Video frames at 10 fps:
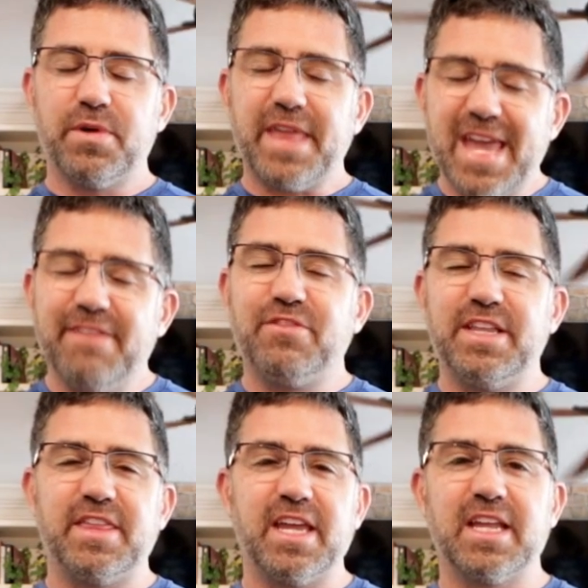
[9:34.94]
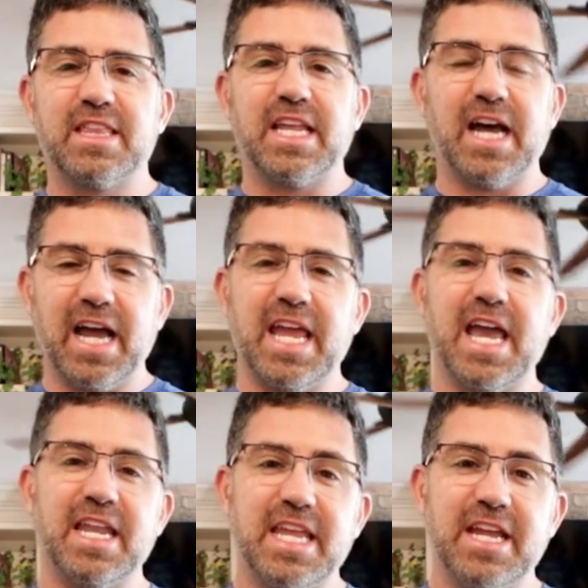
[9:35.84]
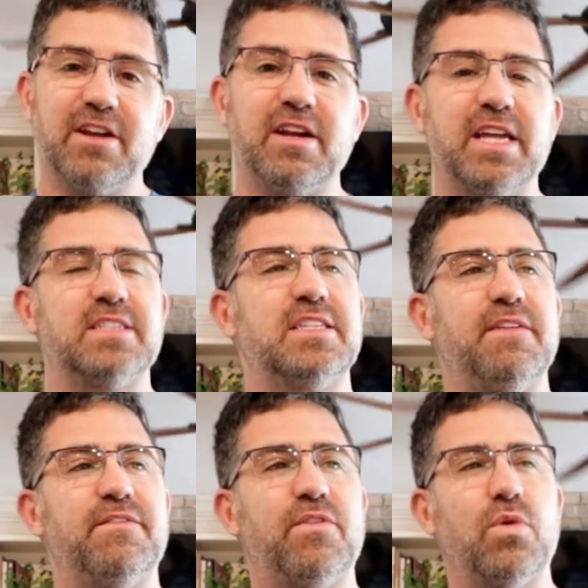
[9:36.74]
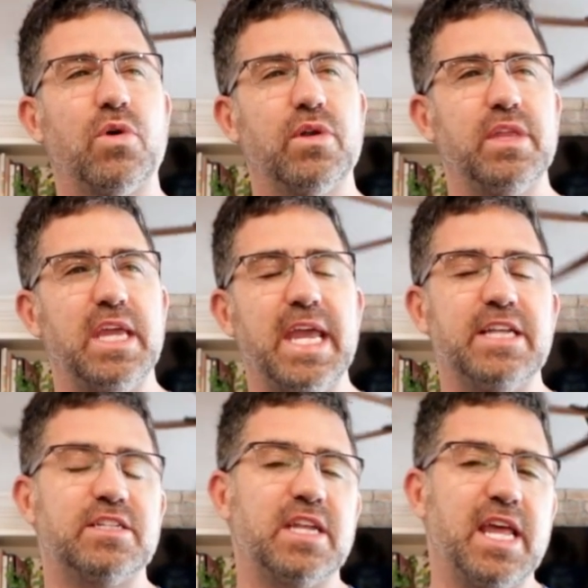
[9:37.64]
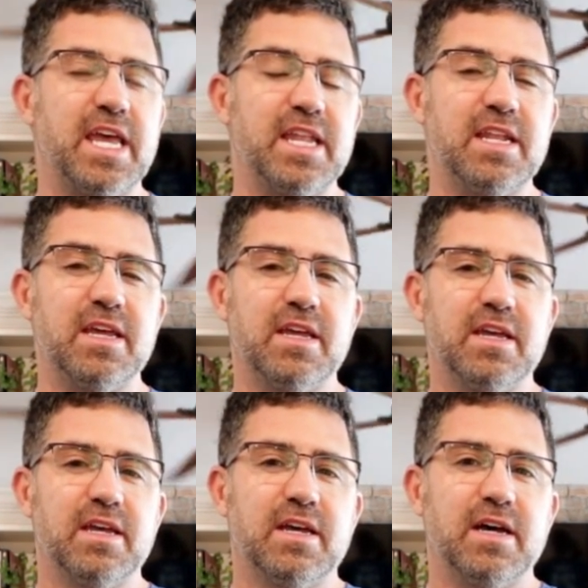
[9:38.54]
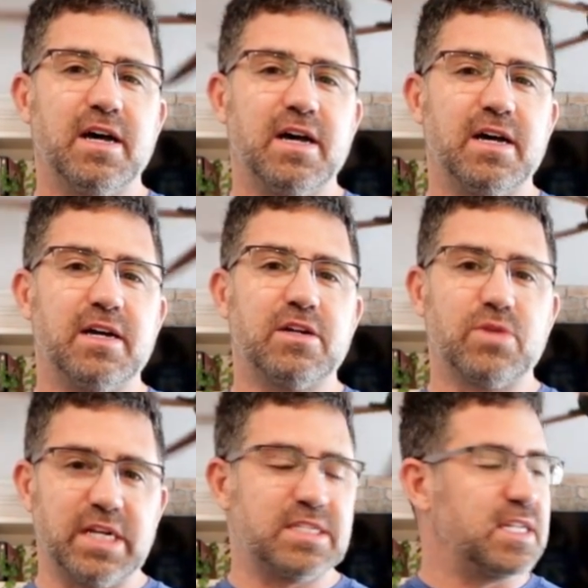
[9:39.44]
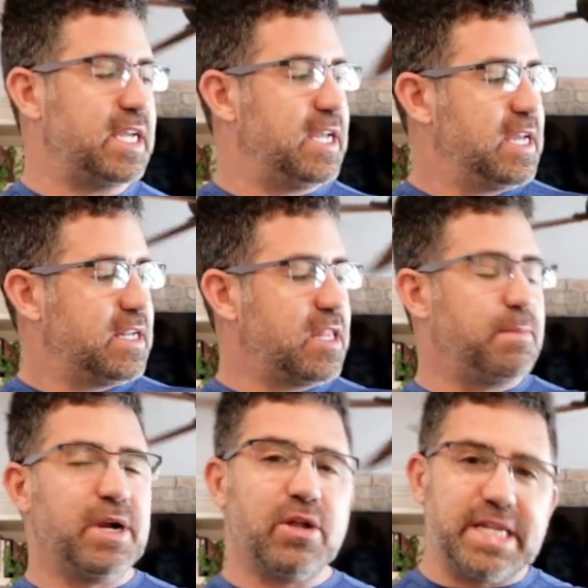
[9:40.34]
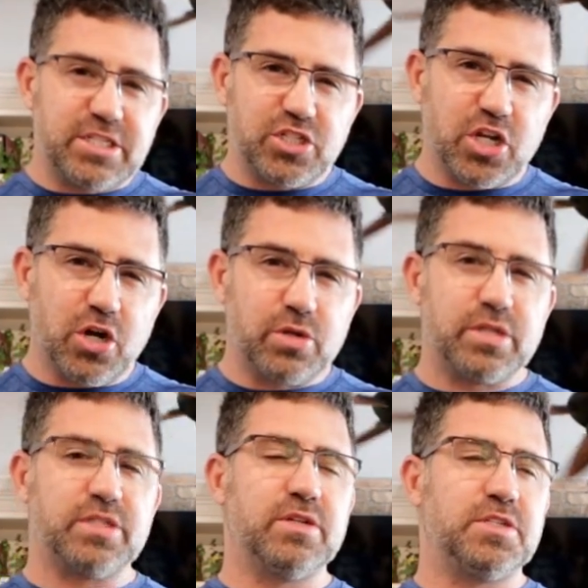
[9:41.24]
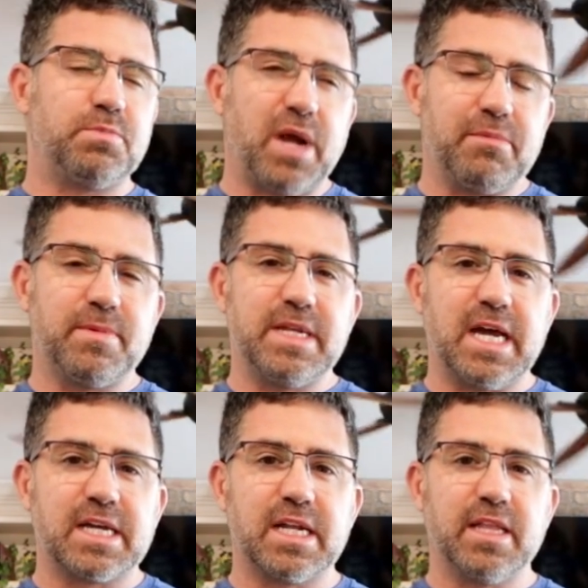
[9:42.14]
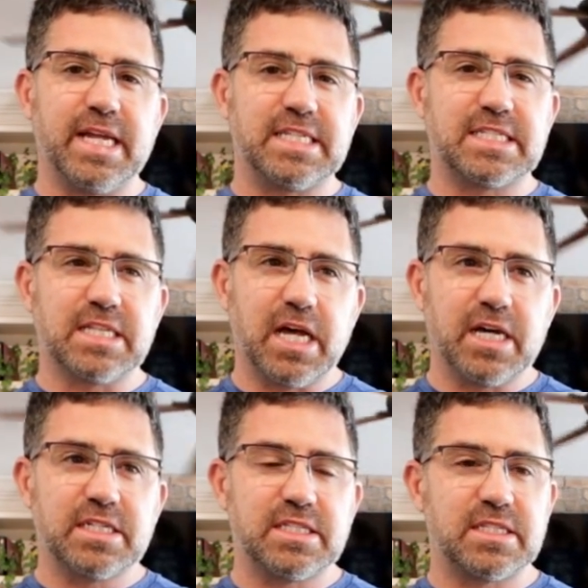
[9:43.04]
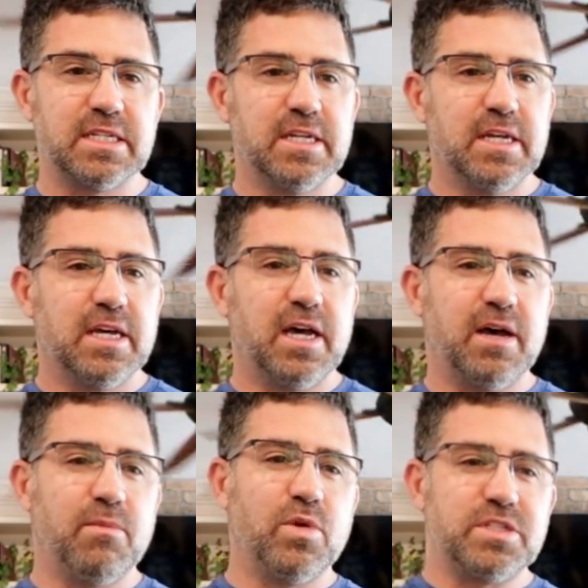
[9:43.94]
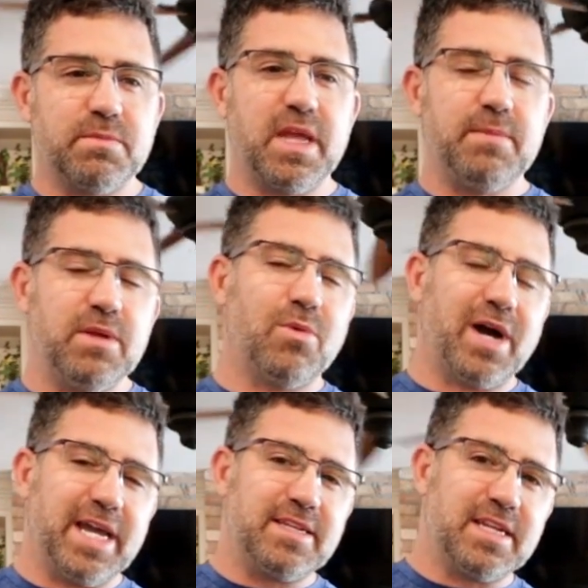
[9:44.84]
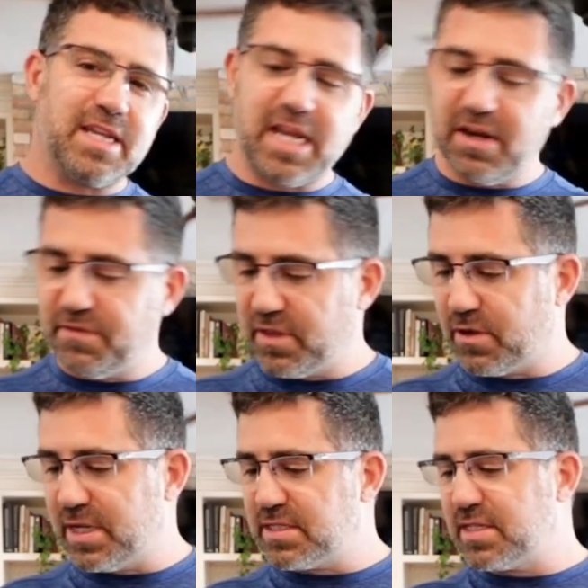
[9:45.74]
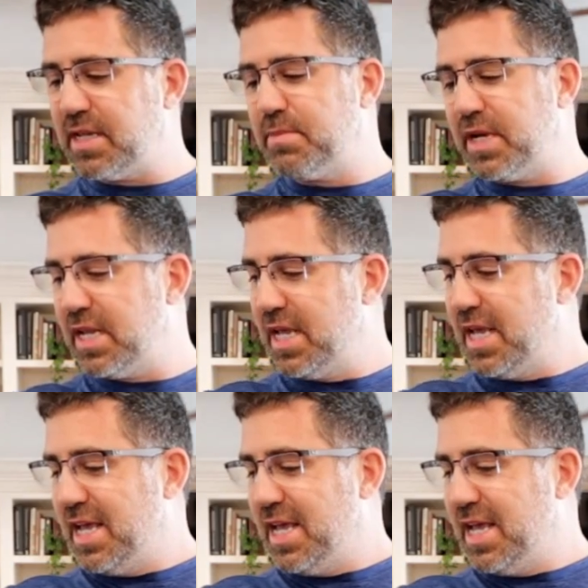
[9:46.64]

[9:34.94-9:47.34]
with everything that I had here except for the H&N Grizzly. Now the barrel is choked, so it's probably not going to like slugs, which may be why it didn't care for the Grizzly, but